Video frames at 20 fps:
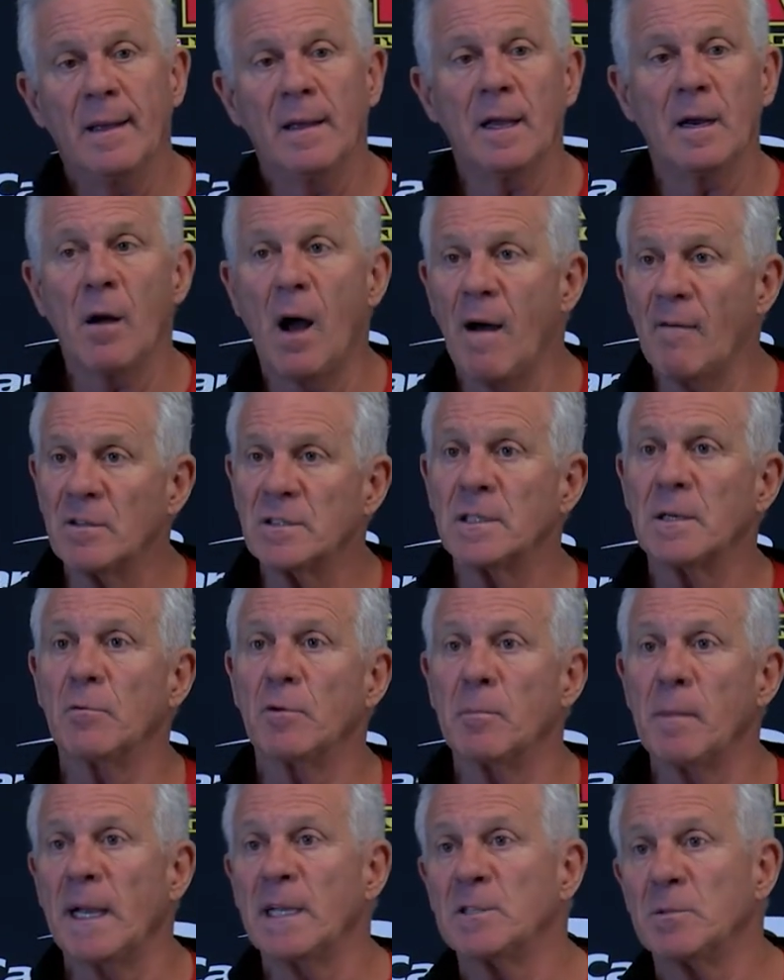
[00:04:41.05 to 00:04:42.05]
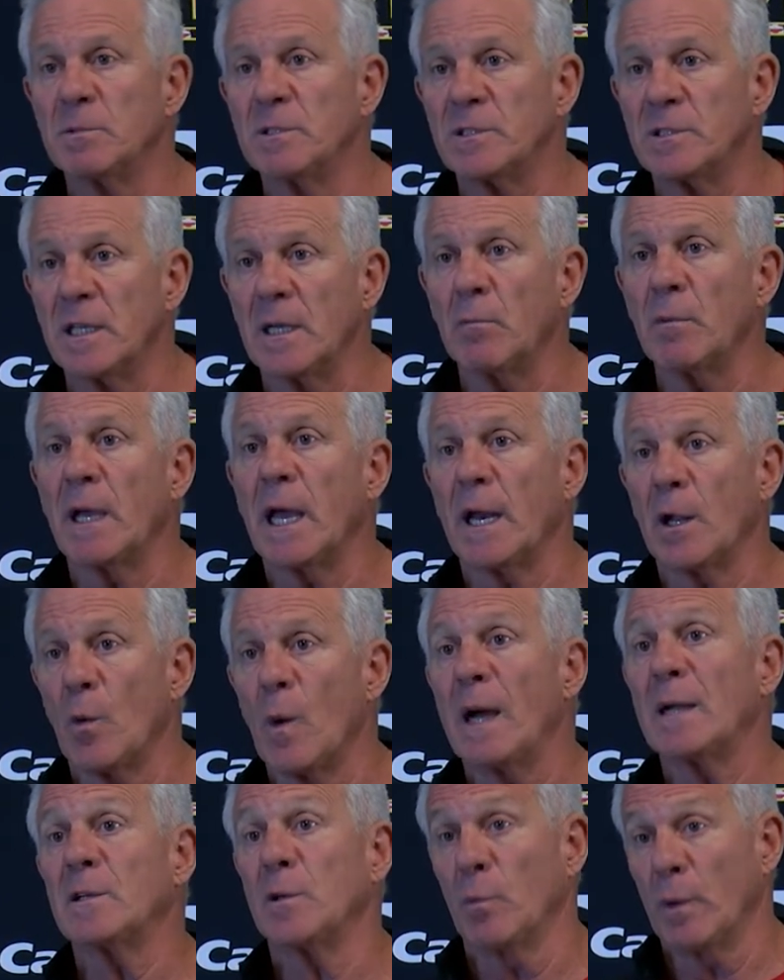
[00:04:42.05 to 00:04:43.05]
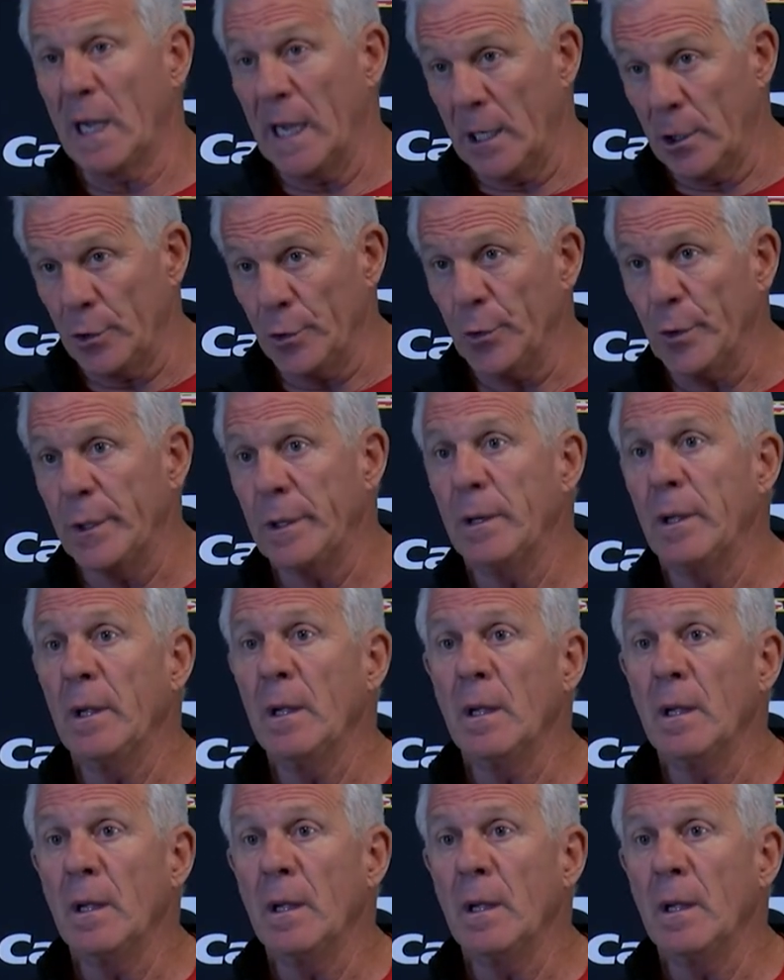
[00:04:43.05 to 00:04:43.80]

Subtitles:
You know, obviously it remains to be seen. We got to go out there. We got to do it.